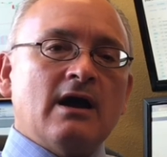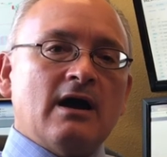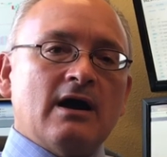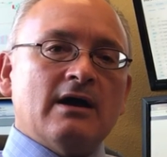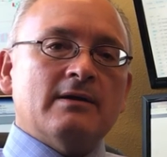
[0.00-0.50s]

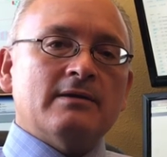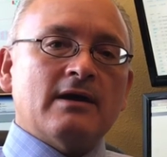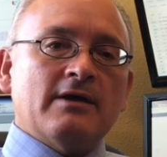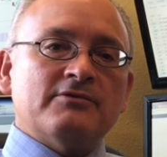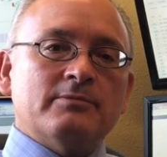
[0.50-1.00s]

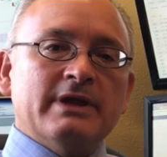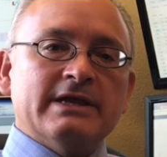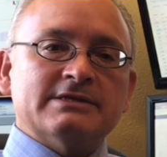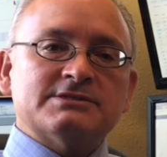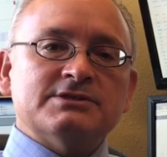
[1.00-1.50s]
other big
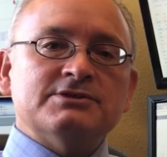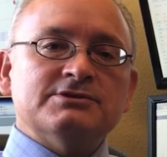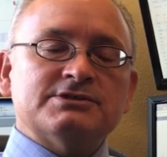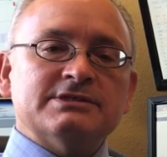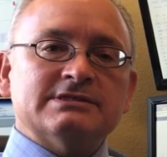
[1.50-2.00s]

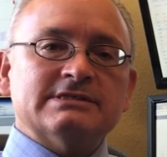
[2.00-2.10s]
institutions,